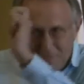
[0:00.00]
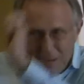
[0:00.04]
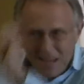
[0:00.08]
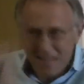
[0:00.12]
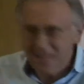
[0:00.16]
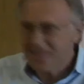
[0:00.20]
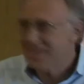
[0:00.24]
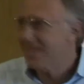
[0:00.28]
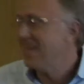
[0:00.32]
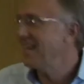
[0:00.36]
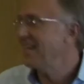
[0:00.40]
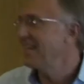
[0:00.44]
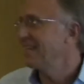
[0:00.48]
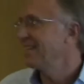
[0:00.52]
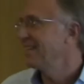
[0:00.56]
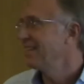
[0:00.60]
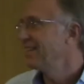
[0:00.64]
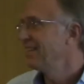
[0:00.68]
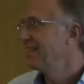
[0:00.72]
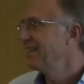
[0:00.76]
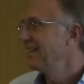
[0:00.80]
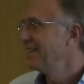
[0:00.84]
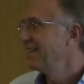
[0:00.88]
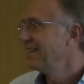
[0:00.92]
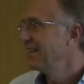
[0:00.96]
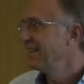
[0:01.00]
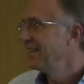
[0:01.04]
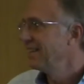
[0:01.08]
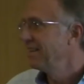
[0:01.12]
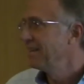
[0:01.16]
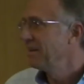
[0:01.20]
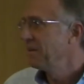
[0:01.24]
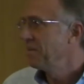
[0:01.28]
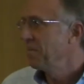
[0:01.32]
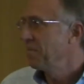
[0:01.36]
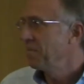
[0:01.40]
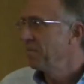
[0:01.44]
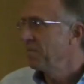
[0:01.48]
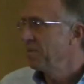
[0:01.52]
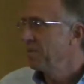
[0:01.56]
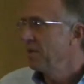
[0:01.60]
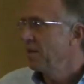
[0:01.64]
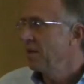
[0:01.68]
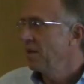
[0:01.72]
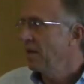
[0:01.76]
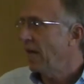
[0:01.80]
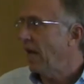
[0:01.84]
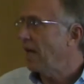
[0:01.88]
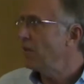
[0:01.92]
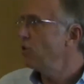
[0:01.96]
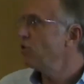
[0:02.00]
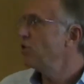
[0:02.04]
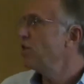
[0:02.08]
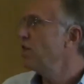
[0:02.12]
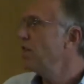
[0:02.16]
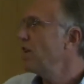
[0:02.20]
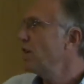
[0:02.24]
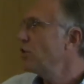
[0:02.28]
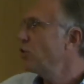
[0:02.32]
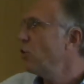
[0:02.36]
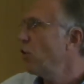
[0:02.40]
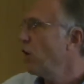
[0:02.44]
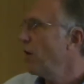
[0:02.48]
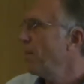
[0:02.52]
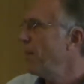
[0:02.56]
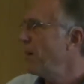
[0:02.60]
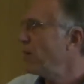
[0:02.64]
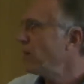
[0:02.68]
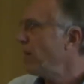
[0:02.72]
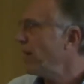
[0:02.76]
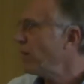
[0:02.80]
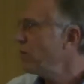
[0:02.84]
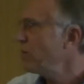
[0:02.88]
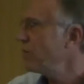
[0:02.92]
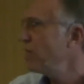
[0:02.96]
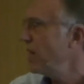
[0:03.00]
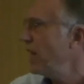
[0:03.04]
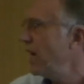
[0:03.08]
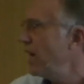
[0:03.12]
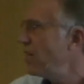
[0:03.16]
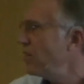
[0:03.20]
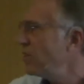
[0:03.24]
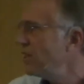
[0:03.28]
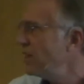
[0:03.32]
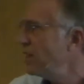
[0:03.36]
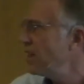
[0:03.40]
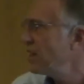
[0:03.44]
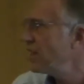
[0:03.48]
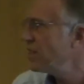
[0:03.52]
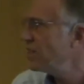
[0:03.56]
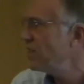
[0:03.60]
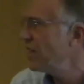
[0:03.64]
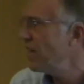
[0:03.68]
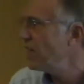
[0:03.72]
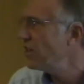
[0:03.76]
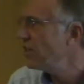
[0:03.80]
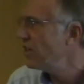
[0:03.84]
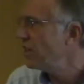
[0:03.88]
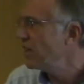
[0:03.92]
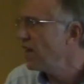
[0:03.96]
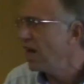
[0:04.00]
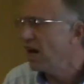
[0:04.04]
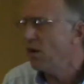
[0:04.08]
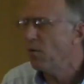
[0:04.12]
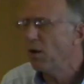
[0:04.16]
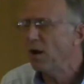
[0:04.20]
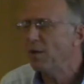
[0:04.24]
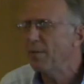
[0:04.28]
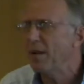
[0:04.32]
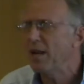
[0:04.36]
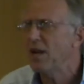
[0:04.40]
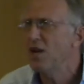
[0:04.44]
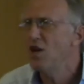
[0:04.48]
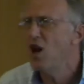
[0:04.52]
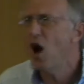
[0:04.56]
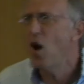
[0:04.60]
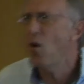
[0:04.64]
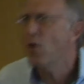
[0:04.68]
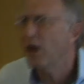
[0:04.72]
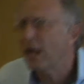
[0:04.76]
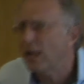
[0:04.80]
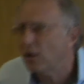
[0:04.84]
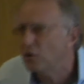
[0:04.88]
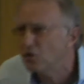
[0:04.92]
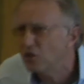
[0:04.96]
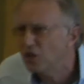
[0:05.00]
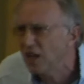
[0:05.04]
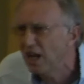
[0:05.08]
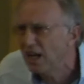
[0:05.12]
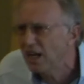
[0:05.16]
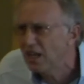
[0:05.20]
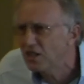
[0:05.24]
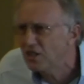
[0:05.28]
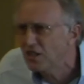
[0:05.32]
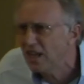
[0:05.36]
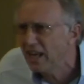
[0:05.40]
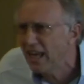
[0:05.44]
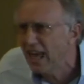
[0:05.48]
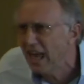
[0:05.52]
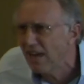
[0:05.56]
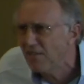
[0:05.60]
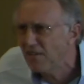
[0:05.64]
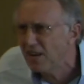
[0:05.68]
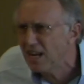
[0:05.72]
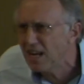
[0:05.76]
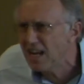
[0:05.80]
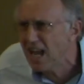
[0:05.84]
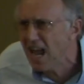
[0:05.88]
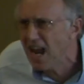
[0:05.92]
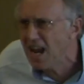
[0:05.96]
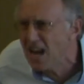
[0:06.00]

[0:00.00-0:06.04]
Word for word: the main thing. Can you see they're talking about reconciliation in this nation? There will be no reconciliation ever in